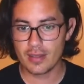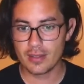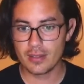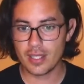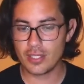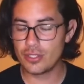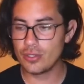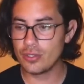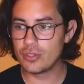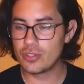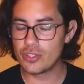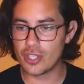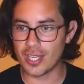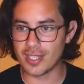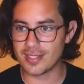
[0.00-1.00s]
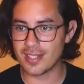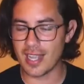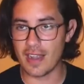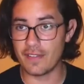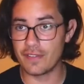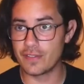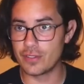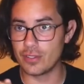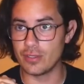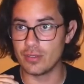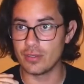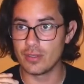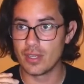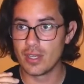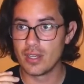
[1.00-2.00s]
that you just have
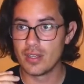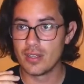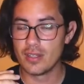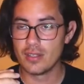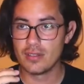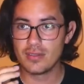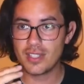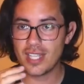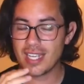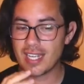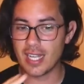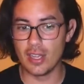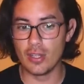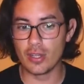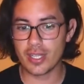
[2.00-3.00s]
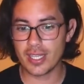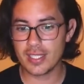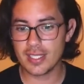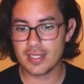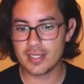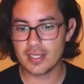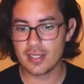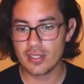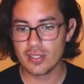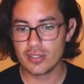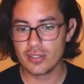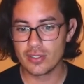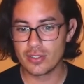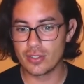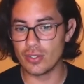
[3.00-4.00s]
to take a look at it
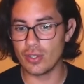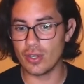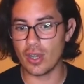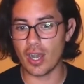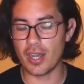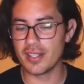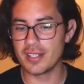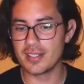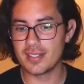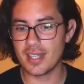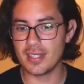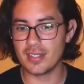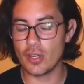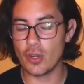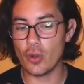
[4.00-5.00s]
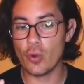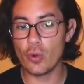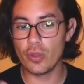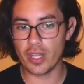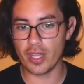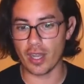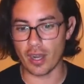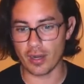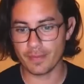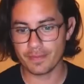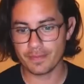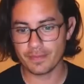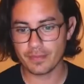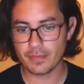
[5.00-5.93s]
to understand who they are.